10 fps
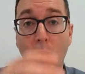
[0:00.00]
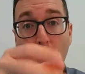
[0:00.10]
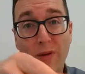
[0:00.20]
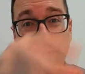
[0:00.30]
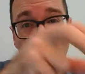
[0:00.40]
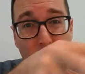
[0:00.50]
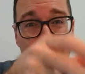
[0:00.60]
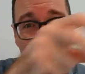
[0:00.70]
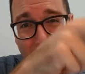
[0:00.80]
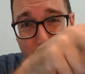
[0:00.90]
we've looked
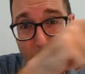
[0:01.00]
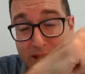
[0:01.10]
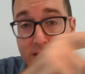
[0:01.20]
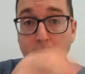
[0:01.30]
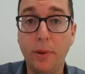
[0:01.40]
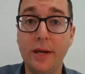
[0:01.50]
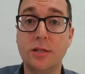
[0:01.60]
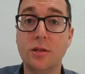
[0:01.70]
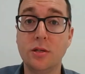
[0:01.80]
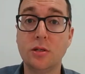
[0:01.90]
at in bits and
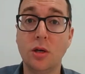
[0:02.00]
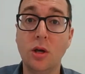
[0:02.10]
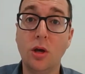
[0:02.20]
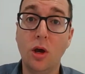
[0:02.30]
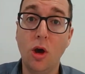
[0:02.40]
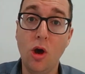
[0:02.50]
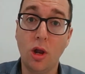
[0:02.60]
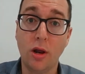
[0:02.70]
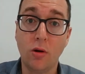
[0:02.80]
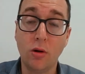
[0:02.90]
pieces
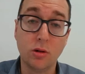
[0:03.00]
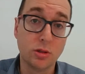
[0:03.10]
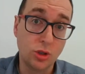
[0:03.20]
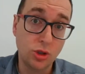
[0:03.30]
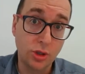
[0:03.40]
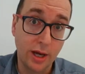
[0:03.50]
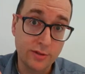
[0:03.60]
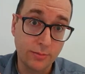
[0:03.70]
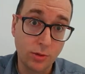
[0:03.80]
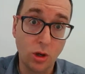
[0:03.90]
earlier on, so you should have
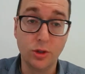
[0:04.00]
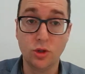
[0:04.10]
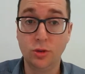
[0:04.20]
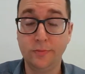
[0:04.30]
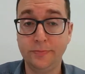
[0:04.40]
some knowledge.